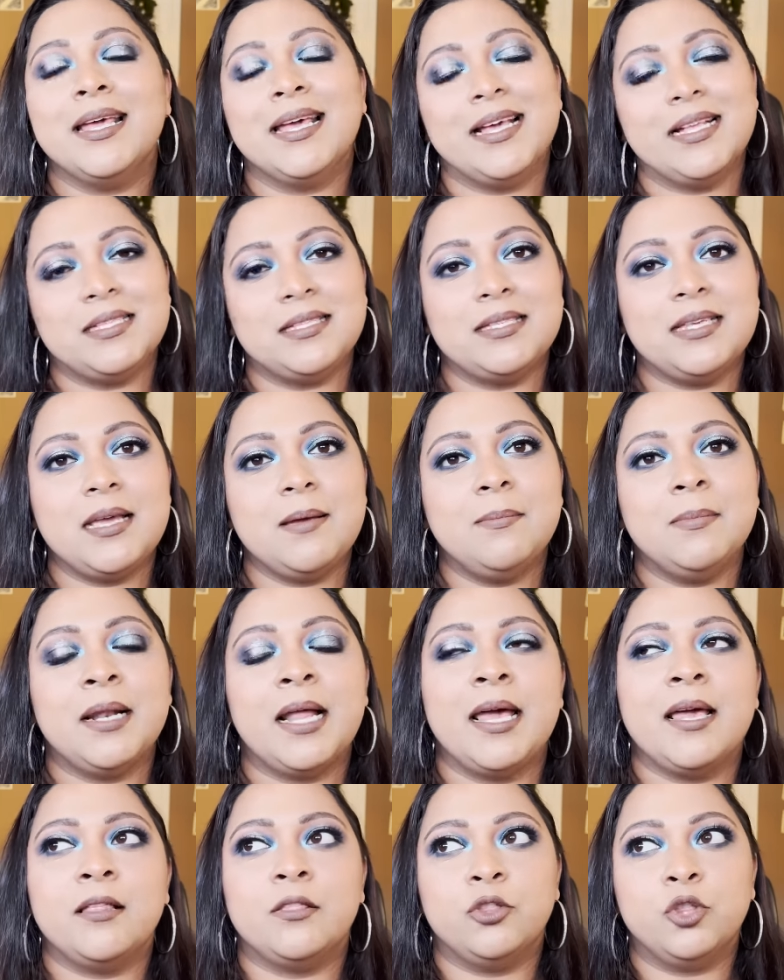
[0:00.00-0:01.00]
it seemed
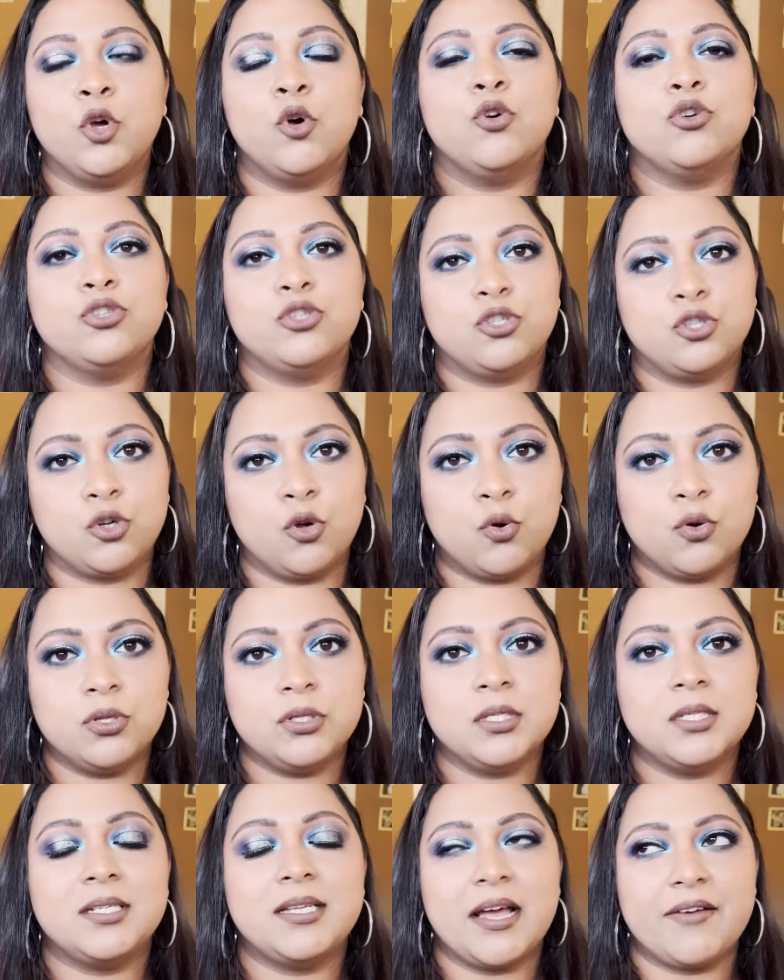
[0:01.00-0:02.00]
like those
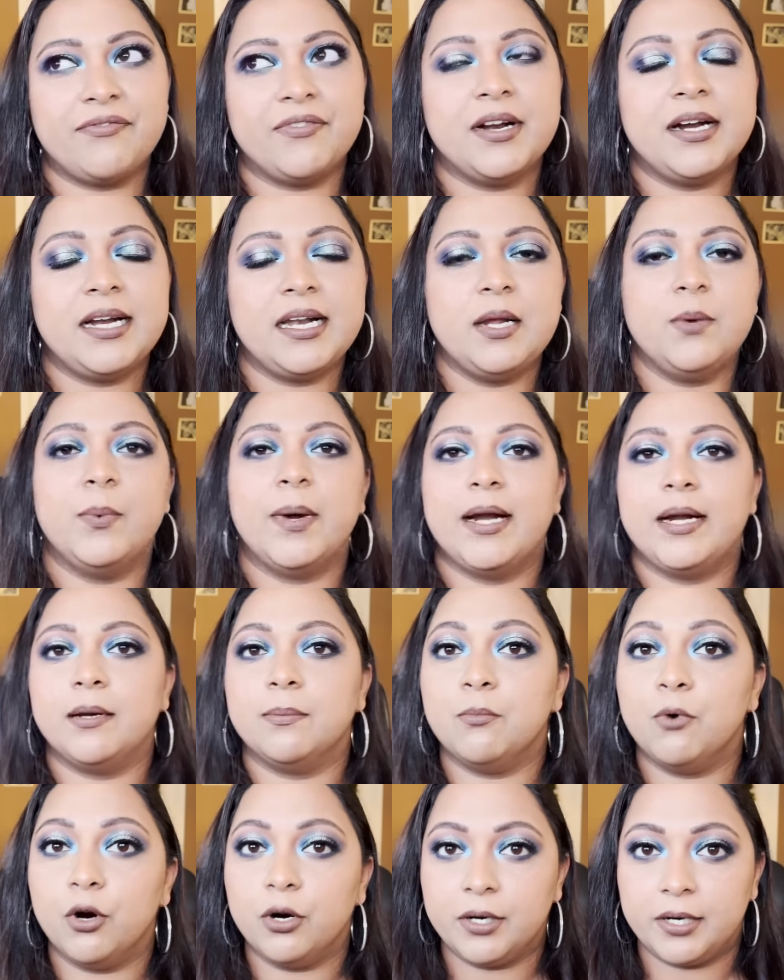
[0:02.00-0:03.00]
tones definitely went
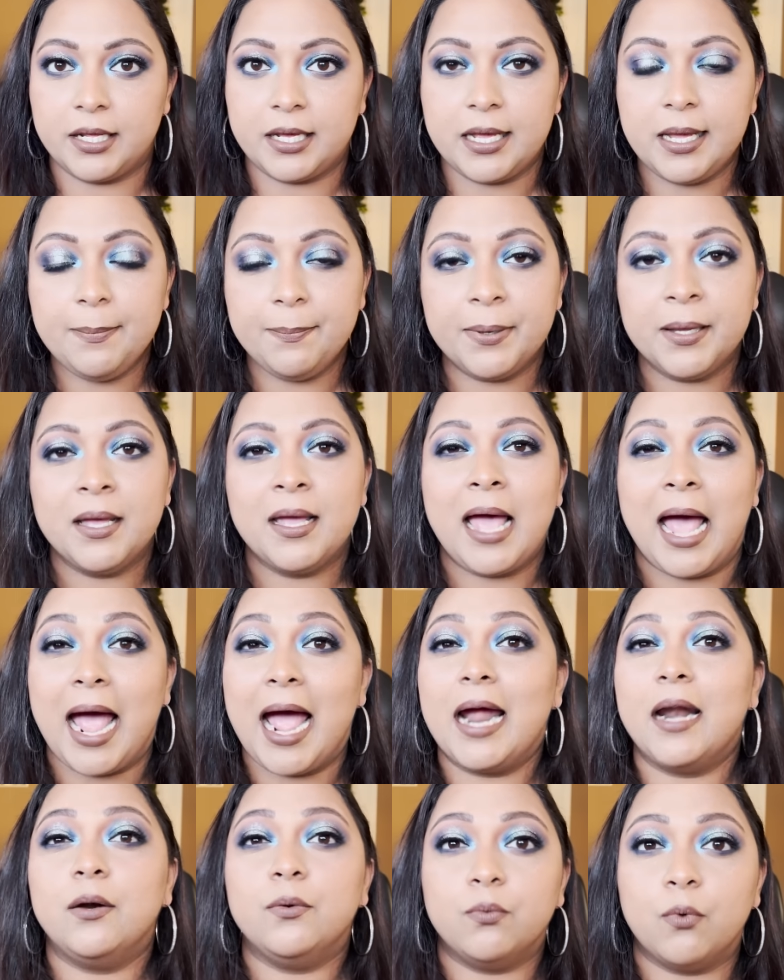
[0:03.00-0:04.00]
more deep
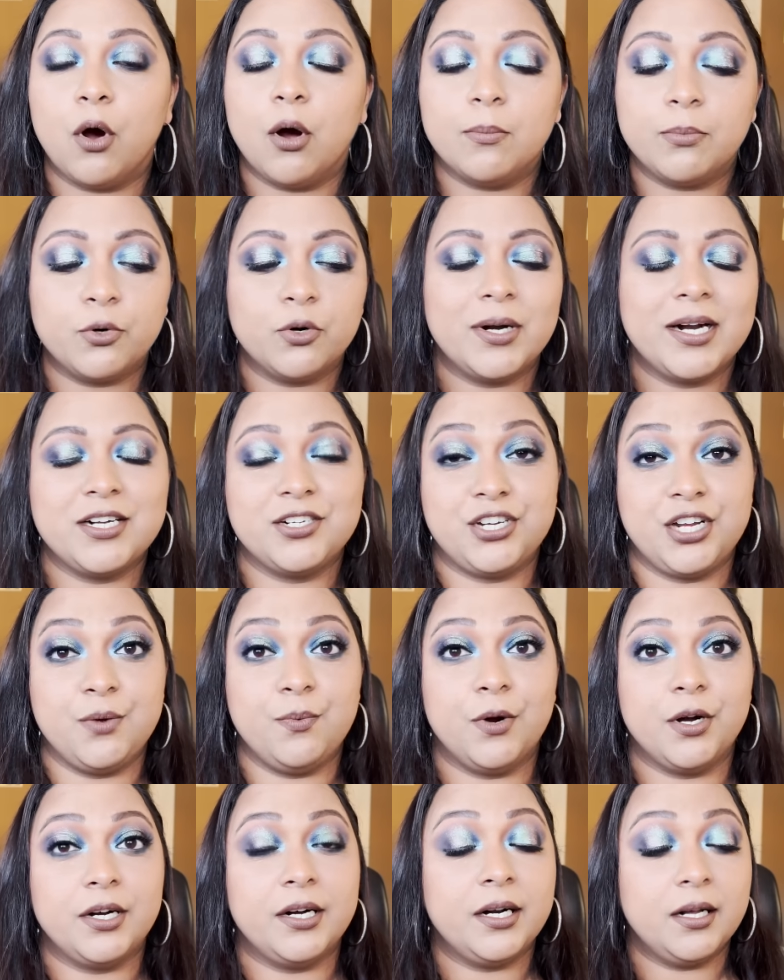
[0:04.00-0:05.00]
and warm tone, and she
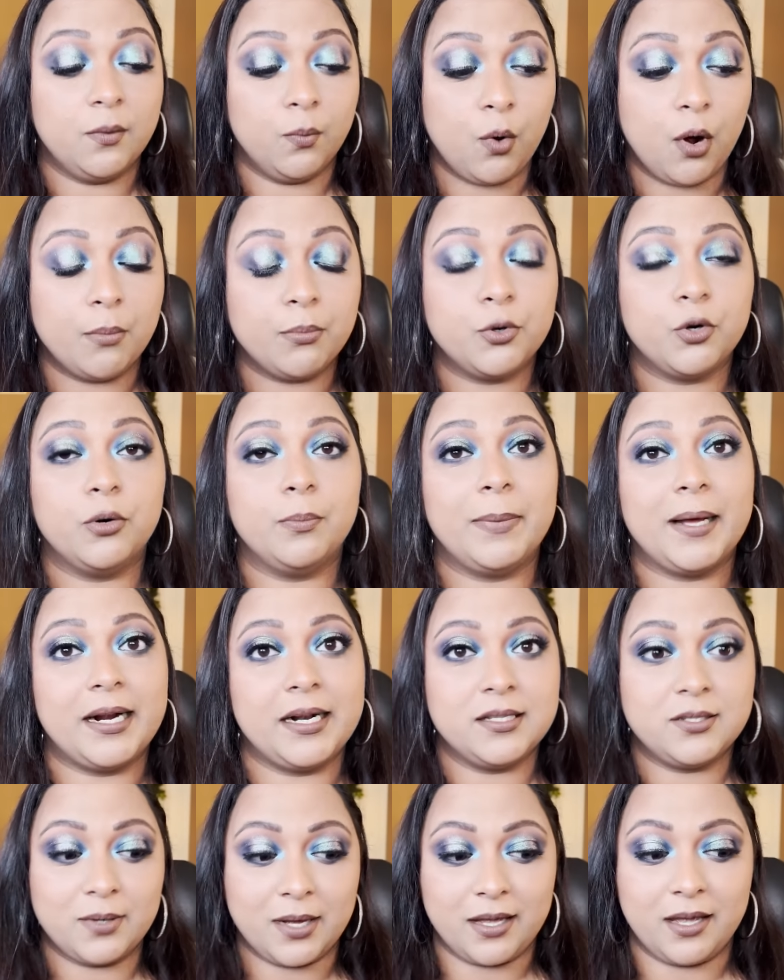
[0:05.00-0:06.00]
wanted a warm tone
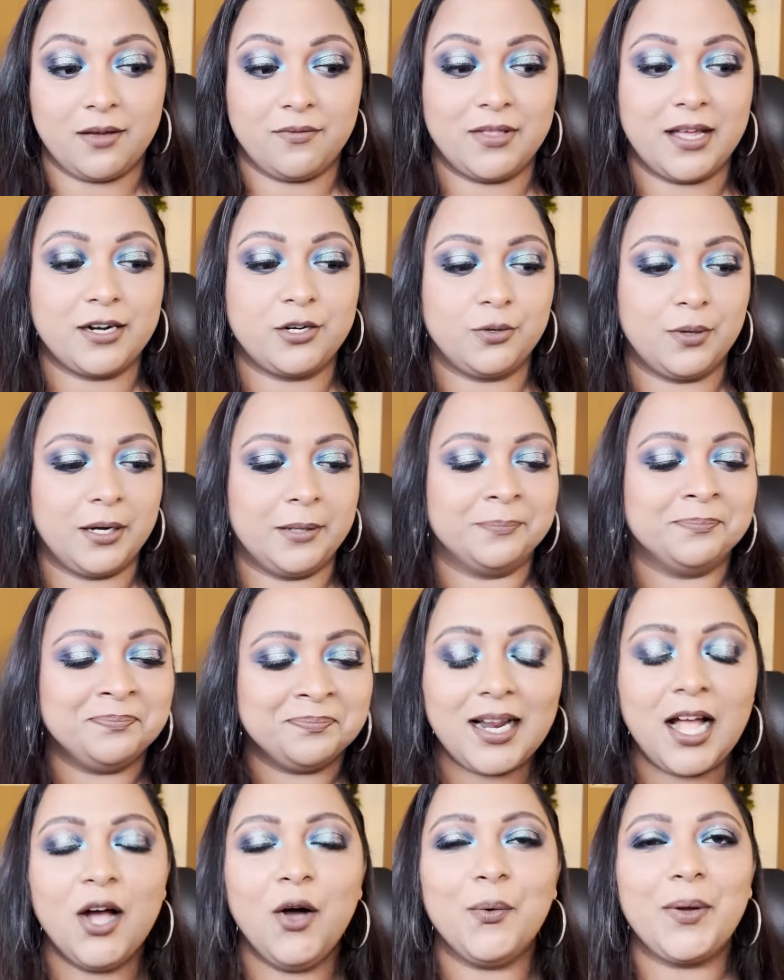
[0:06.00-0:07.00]
palette, so I gave that to her.
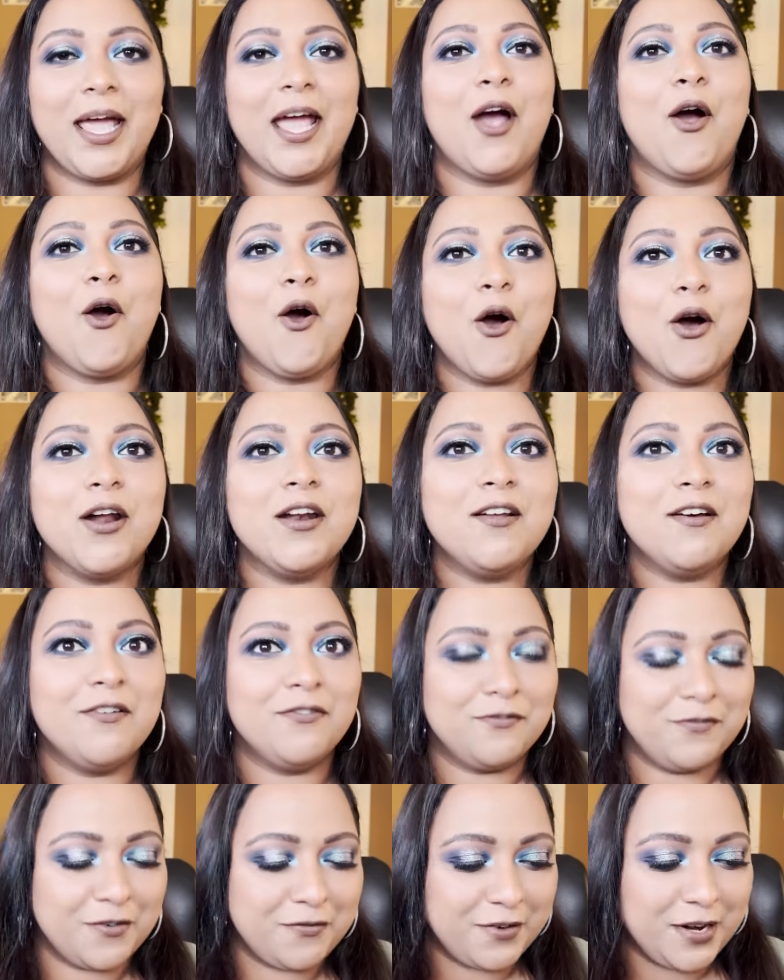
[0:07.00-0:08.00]
Okay, on
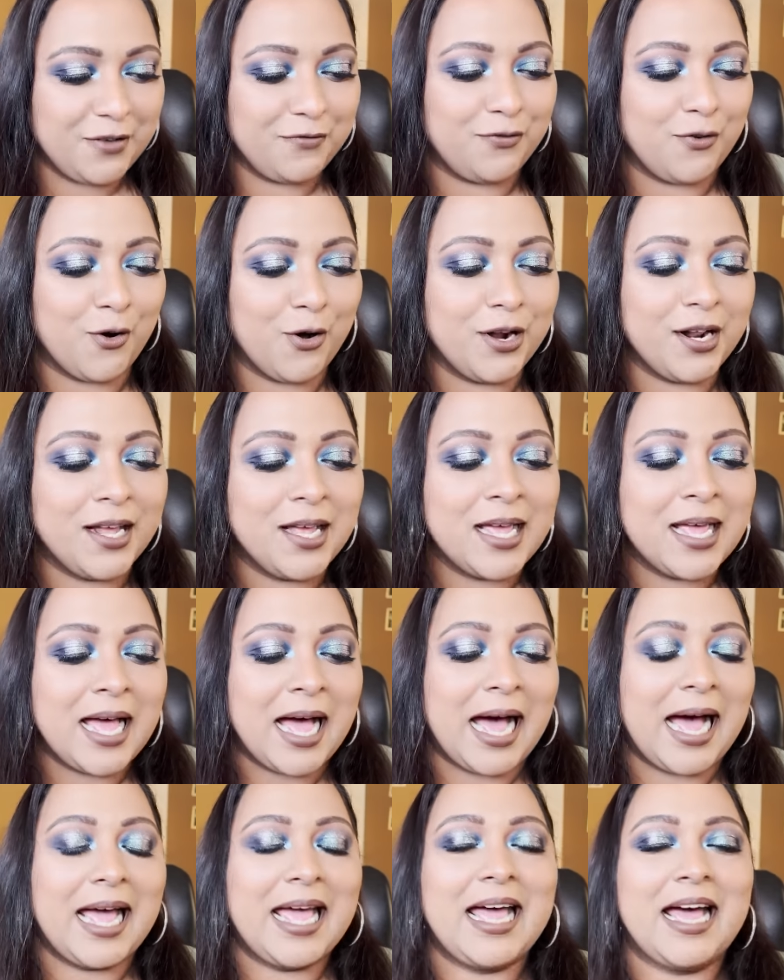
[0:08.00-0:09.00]
54,
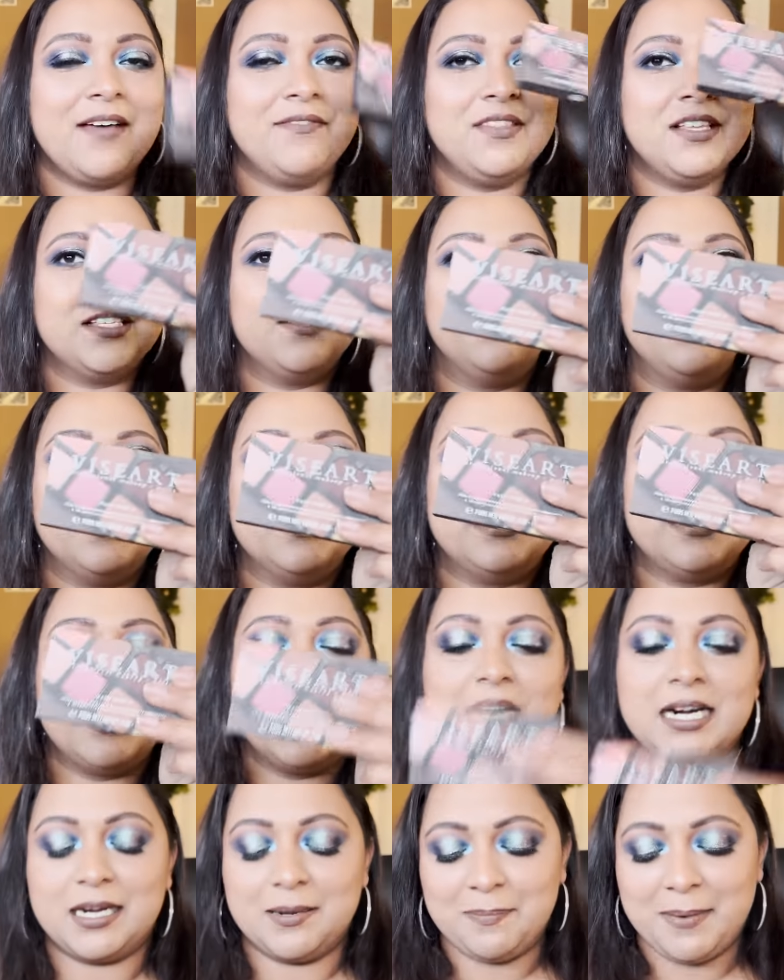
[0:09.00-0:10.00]
I have this
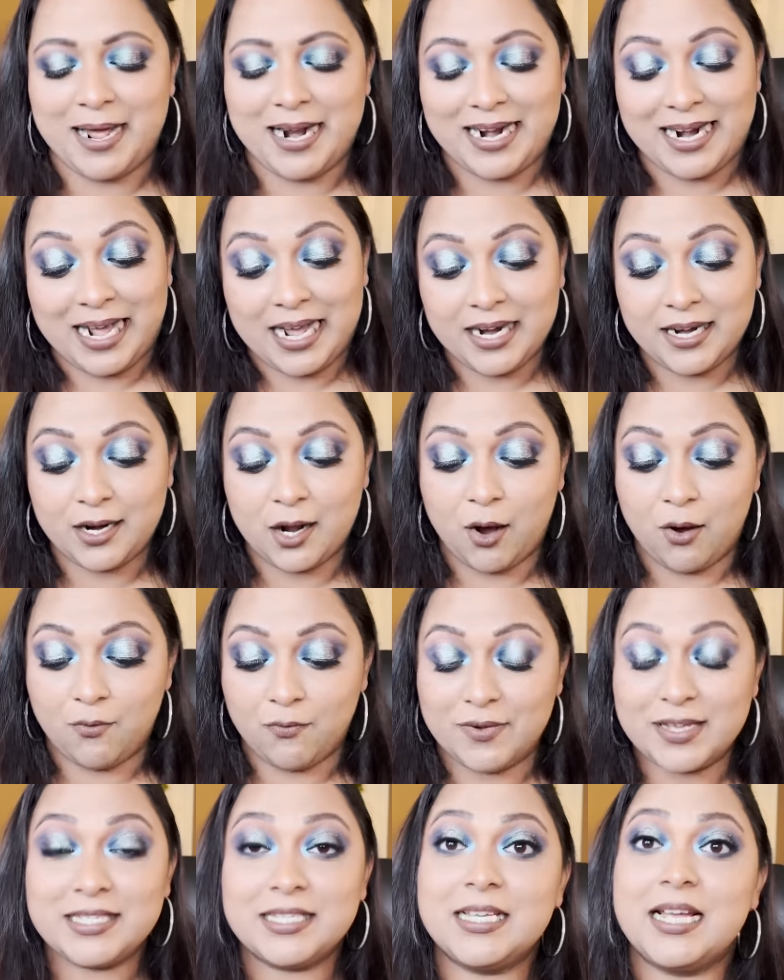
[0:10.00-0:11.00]
Viseart palette. I know,
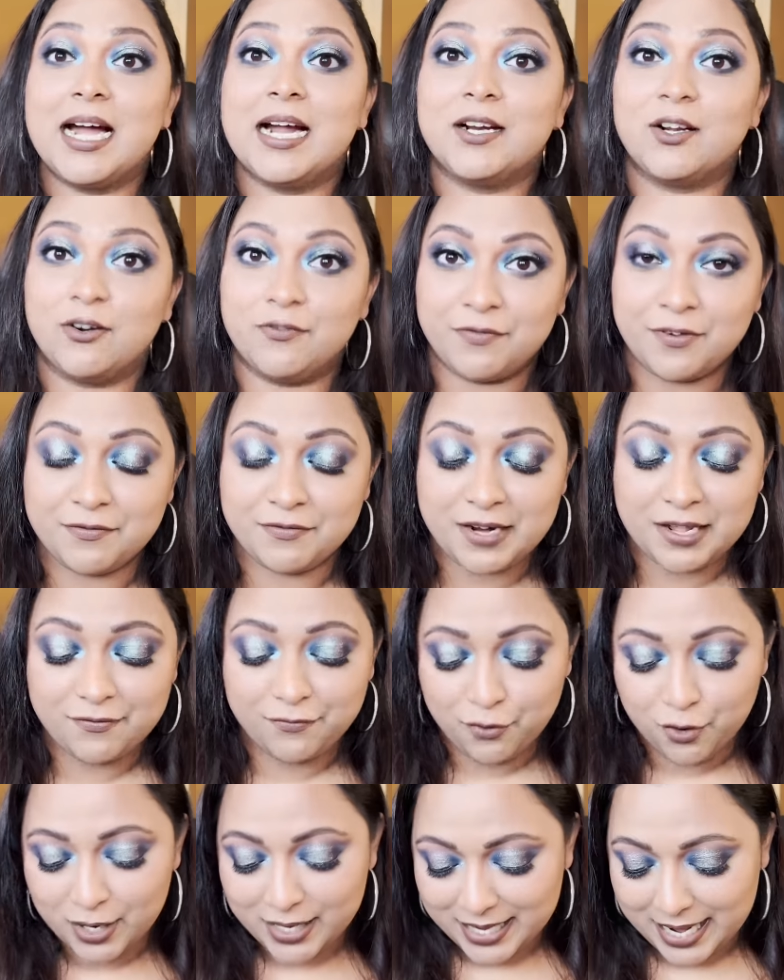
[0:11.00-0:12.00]
Viseart on
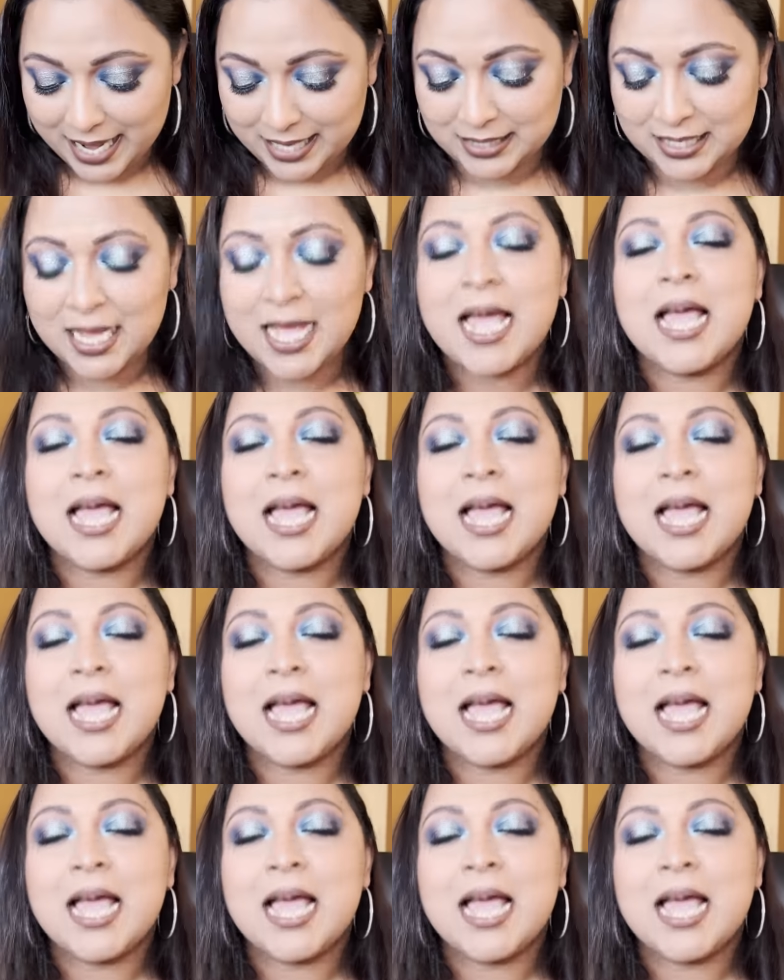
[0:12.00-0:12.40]
54, yes.